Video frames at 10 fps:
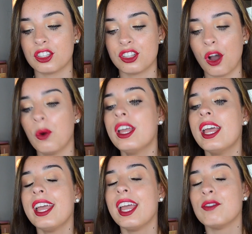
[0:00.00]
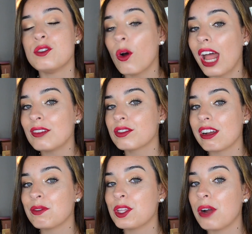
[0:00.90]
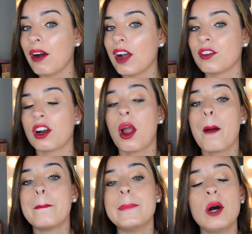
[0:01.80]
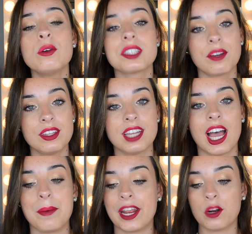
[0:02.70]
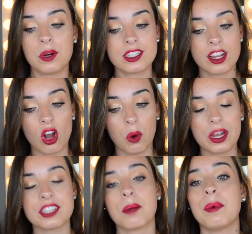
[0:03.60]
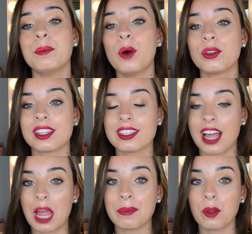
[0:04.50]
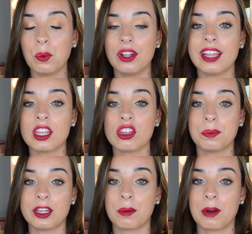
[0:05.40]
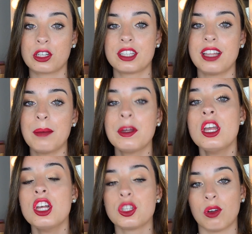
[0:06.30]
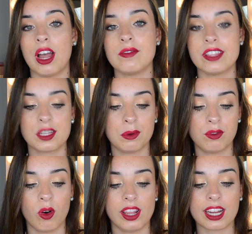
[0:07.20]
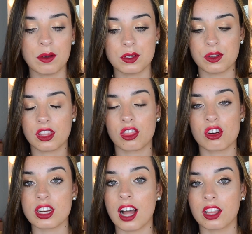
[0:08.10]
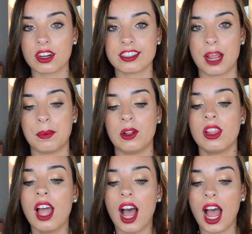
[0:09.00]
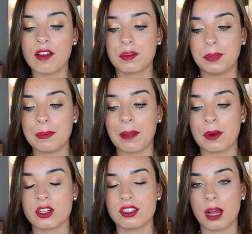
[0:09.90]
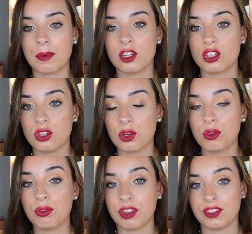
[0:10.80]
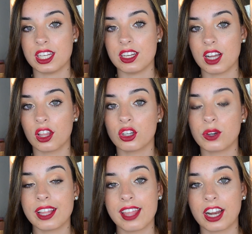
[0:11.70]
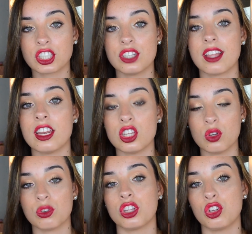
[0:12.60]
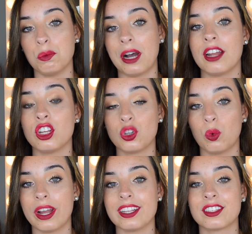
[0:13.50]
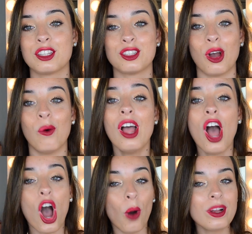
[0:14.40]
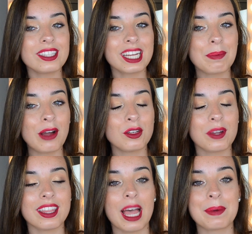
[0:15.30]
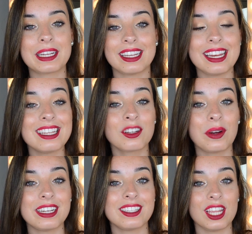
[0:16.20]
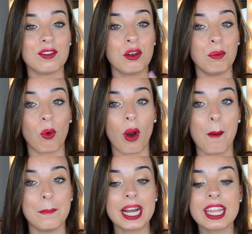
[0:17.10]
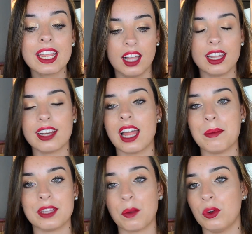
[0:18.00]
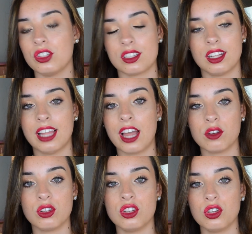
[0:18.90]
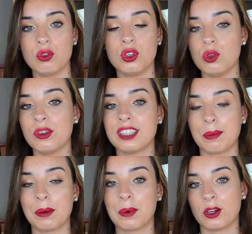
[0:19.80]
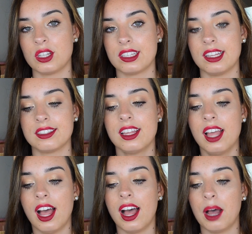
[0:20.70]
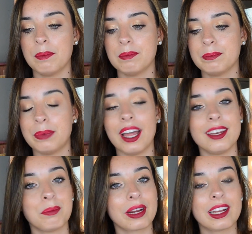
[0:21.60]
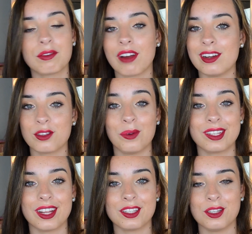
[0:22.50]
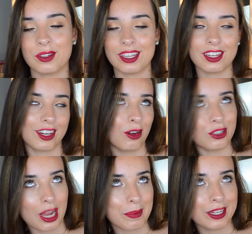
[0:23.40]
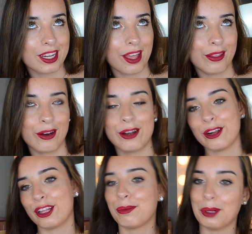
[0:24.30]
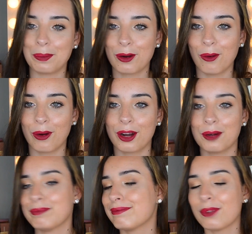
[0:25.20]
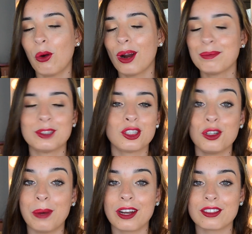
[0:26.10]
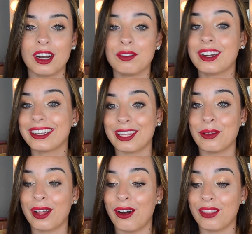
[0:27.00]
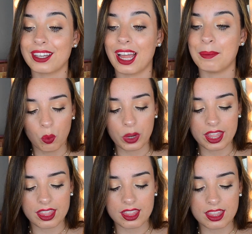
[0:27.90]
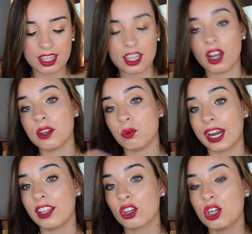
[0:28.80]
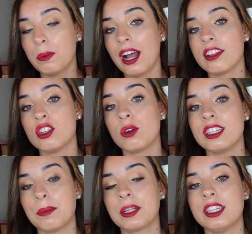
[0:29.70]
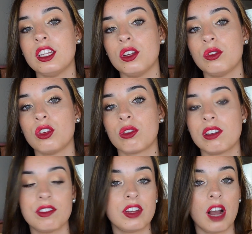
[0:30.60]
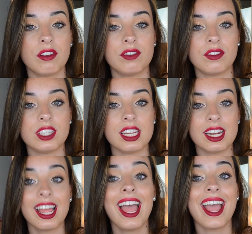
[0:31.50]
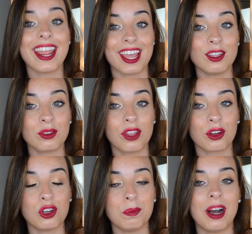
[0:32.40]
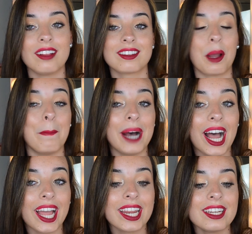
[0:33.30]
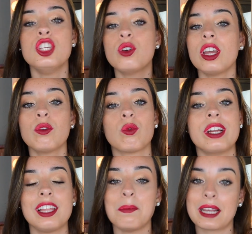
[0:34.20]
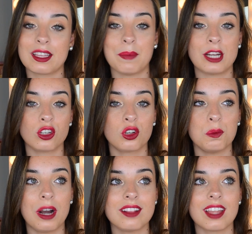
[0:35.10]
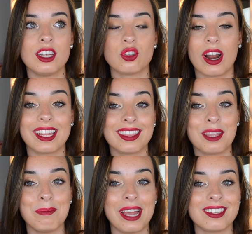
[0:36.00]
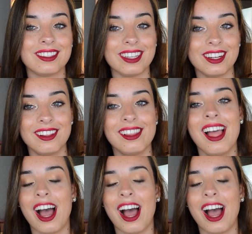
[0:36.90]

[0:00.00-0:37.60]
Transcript: So if you don't have a friend with you, however, most of the time, and I don't want to say always, but most of the time they will let you split your purchase up. So I've done this before, like I was using the $30 example. I've split my purchase up into two $15 transactions and used the coupon twice. So always think about doing that because it is going to save you more money. A lot of times they will just allow you to do two separate purchases, but bringing a friend is always nice too, because then you can go shopping together and you can split up your order, or just do it by yourself, because I do that all the time. With the regular coupons, you can typically use your $3.50 off of 15 and those other coupons combined. You can really mix and match your coupons and try to get the best deal.